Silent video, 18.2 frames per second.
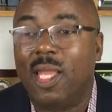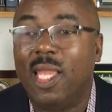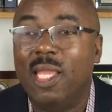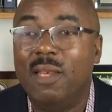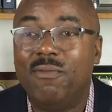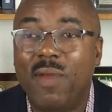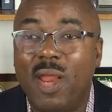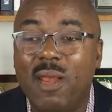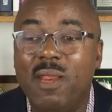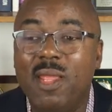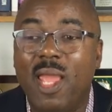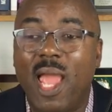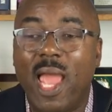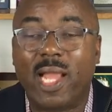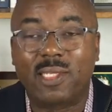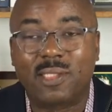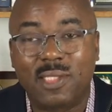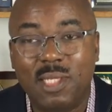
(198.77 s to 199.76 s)
In very
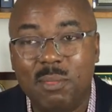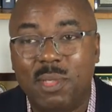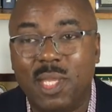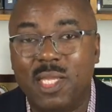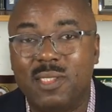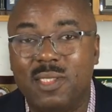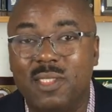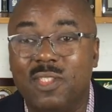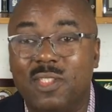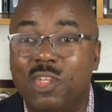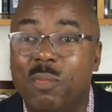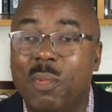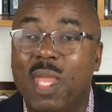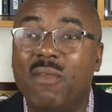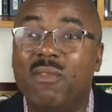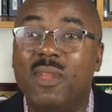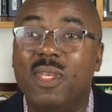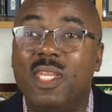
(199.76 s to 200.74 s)
extreme cases, you
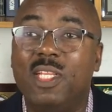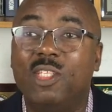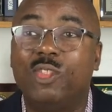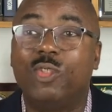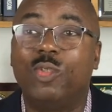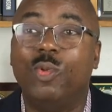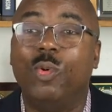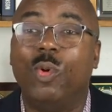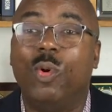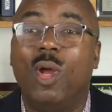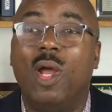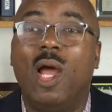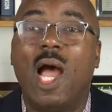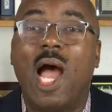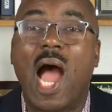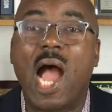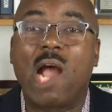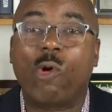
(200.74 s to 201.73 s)
may even need to
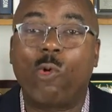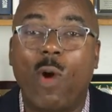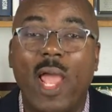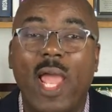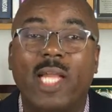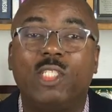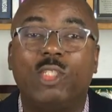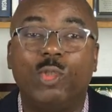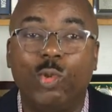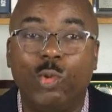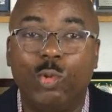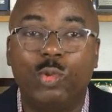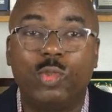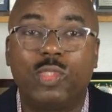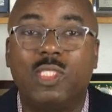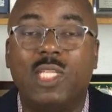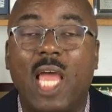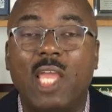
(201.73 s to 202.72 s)
acquire
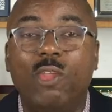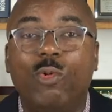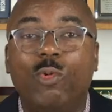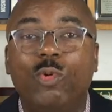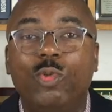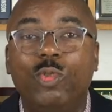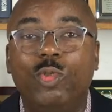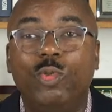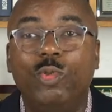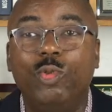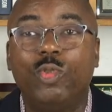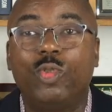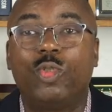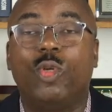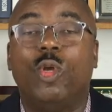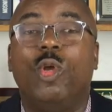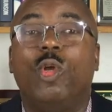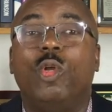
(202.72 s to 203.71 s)
tools that you will
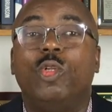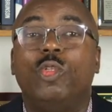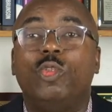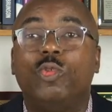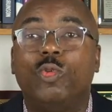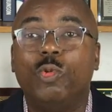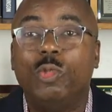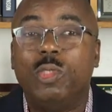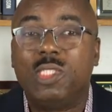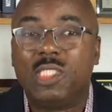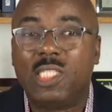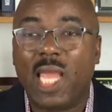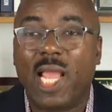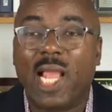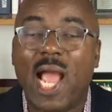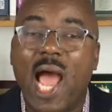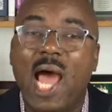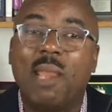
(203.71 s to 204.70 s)
use to
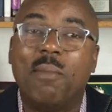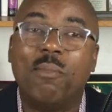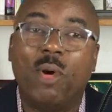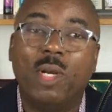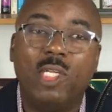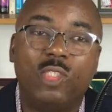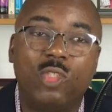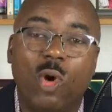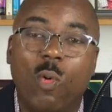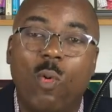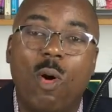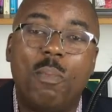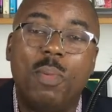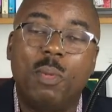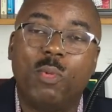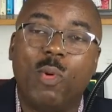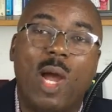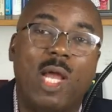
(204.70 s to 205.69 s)
check and monitor what
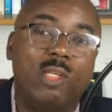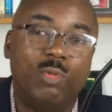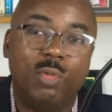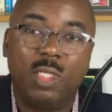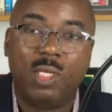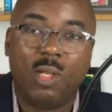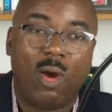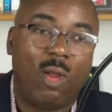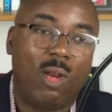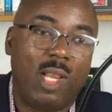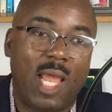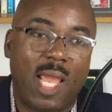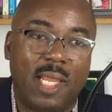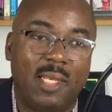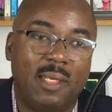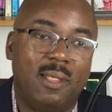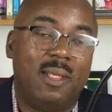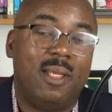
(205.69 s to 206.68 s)
people are doing
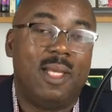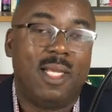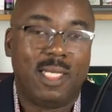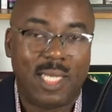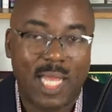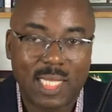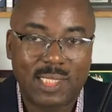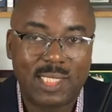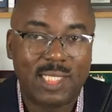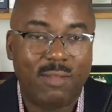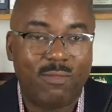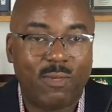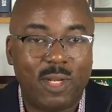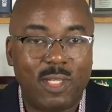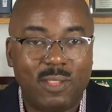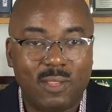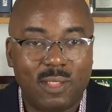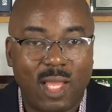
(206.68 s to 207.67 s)
online. That's a
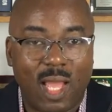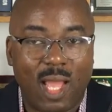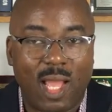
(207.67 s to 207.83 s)
different